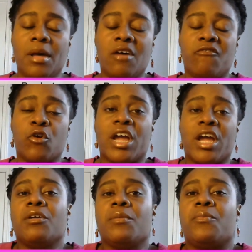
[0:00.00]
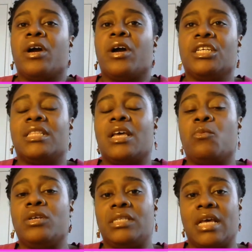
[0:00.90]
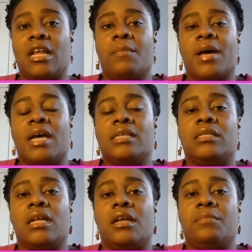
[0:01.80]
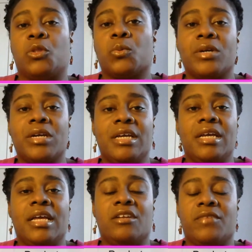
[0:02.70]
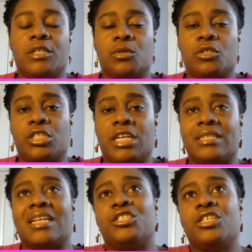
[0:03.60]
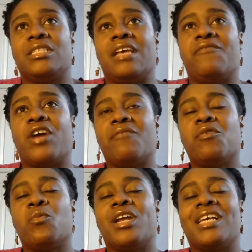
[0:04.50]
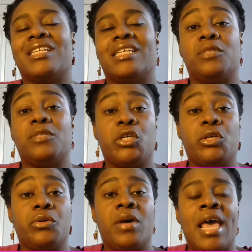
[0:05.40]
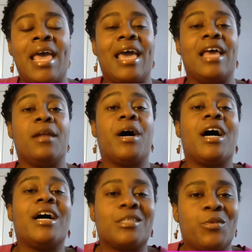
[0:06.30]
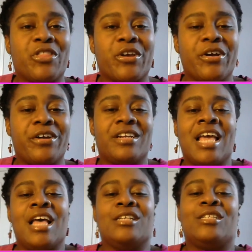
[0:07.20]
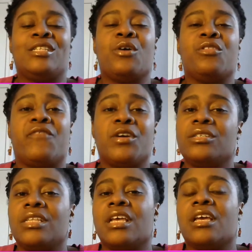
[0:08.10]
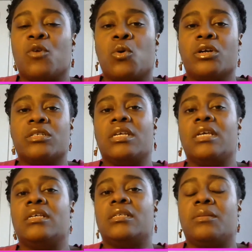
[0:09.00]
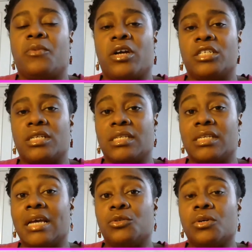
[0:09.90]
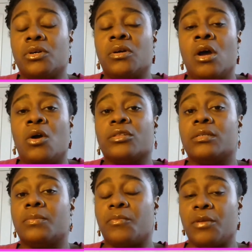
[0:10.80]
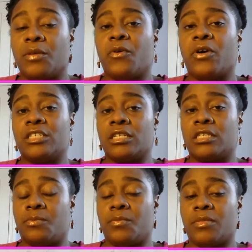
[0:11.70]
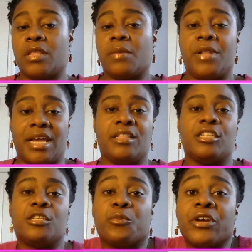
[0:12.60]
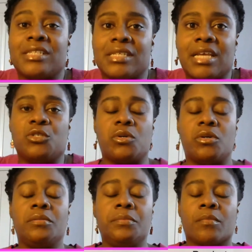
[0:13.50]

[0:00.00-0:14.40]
For every project that we set up, I set up 3 individual sheets. And I should say for everyone, I set up 2 and a possible 3rd. So the first thing, of course, is the project schedule, or the plan, the sprint schedule